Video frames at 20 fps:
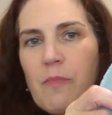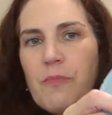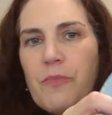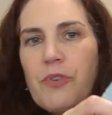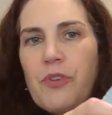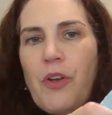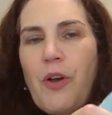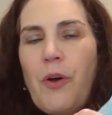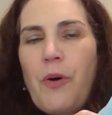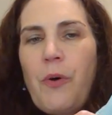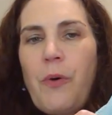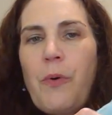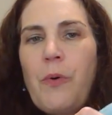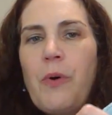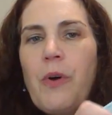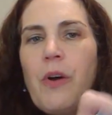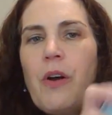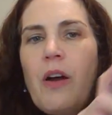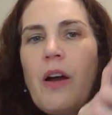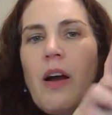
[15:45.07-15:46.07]
So
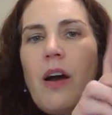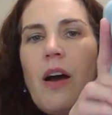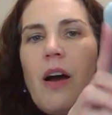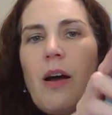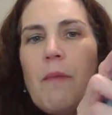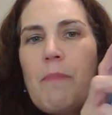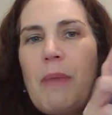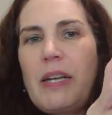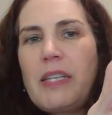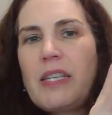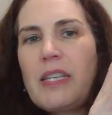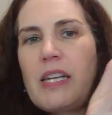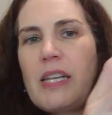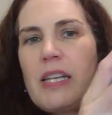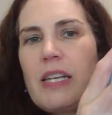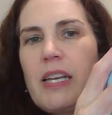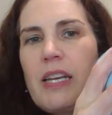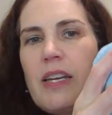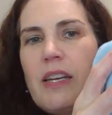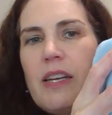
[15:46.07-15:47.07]

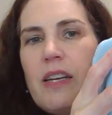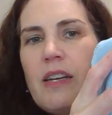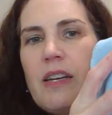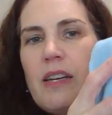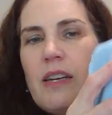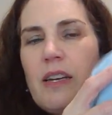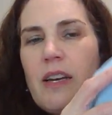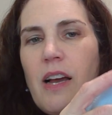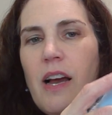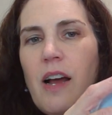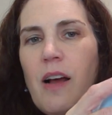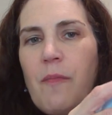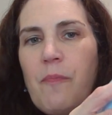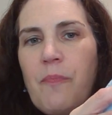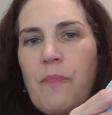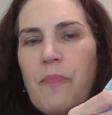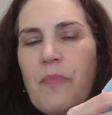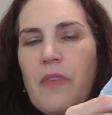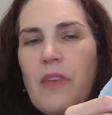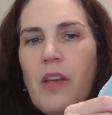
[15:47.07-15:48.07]
basically,
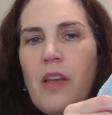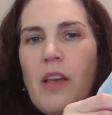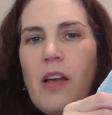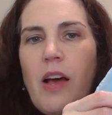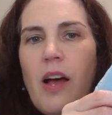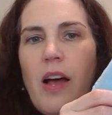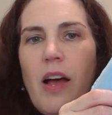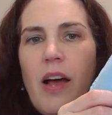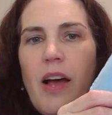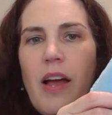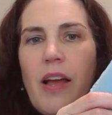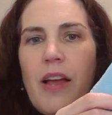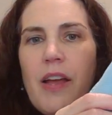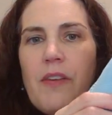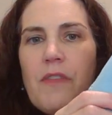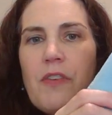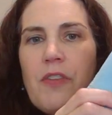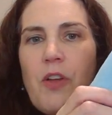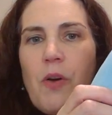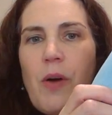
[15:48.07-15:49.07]

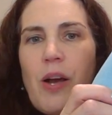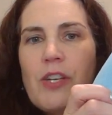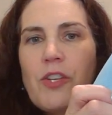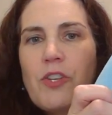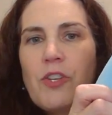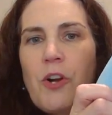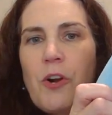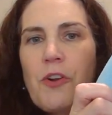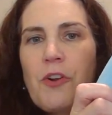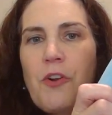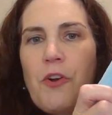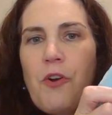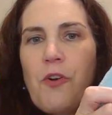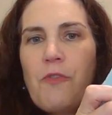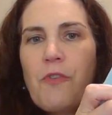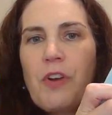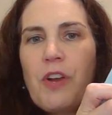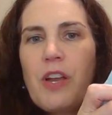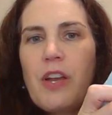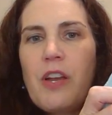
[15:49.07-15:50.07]
even though I started
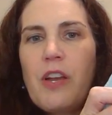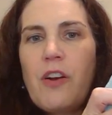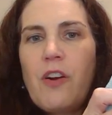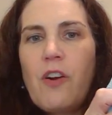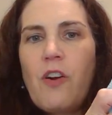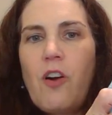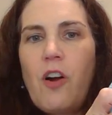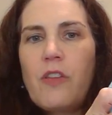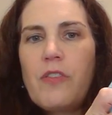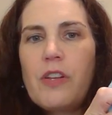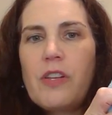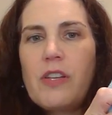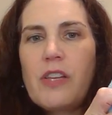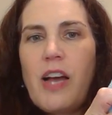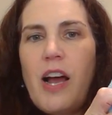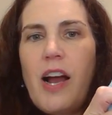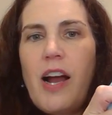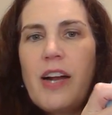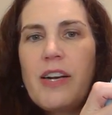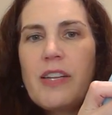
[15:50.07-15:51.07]
over here on the
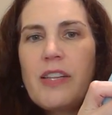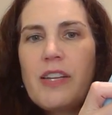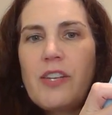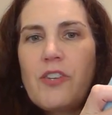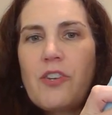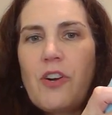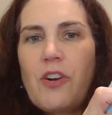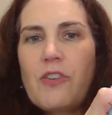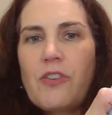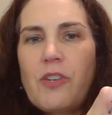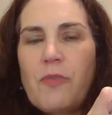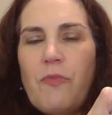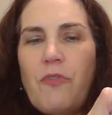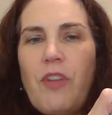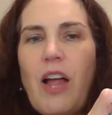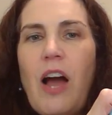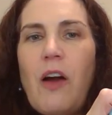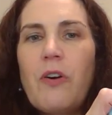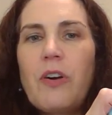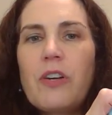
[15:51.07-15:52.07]
side, these are some
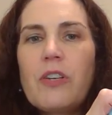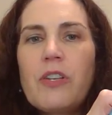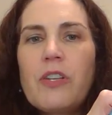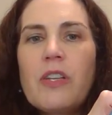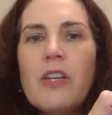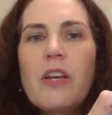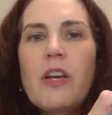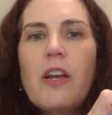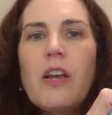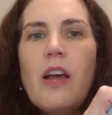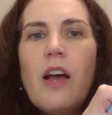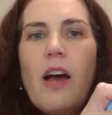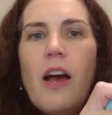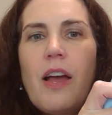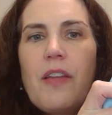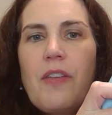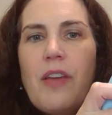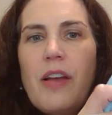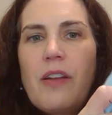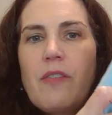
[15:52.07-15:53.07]
flowers,
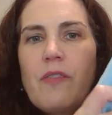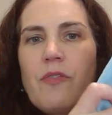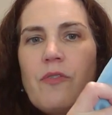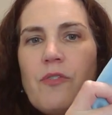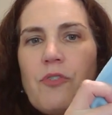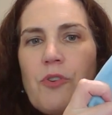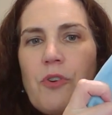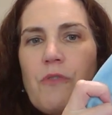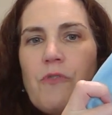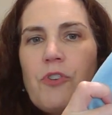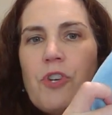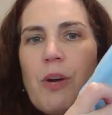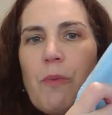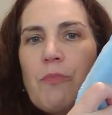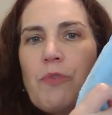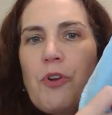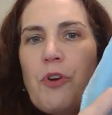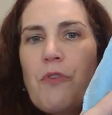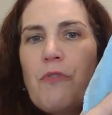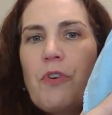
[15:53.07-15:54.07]
I then sort of
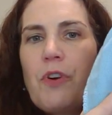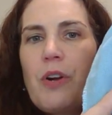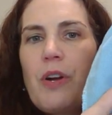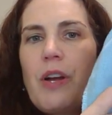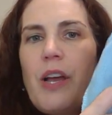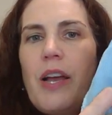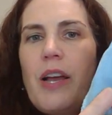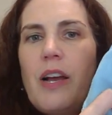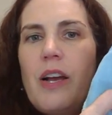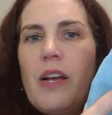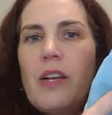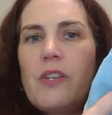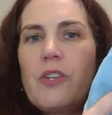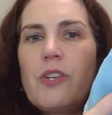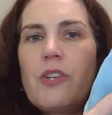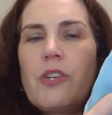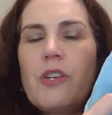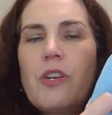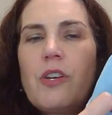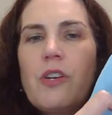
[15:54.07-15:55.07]
jumped over and
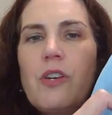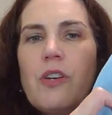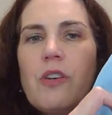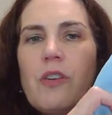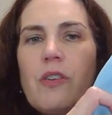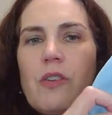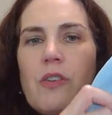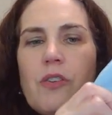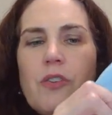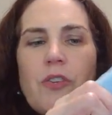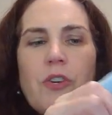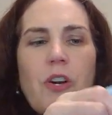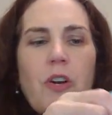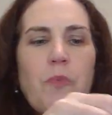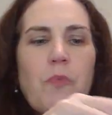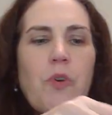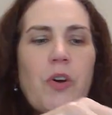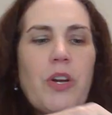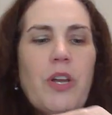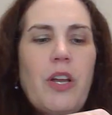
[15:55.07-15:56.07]

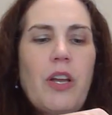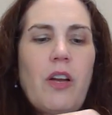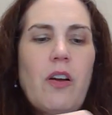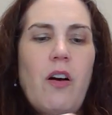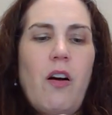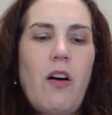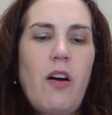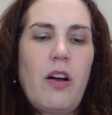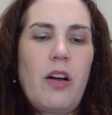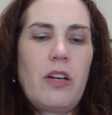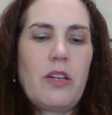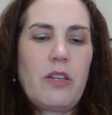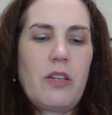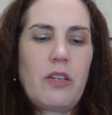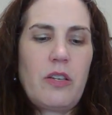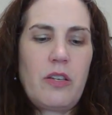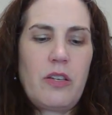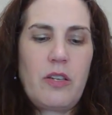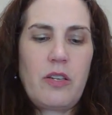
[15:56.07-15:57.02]
started working on,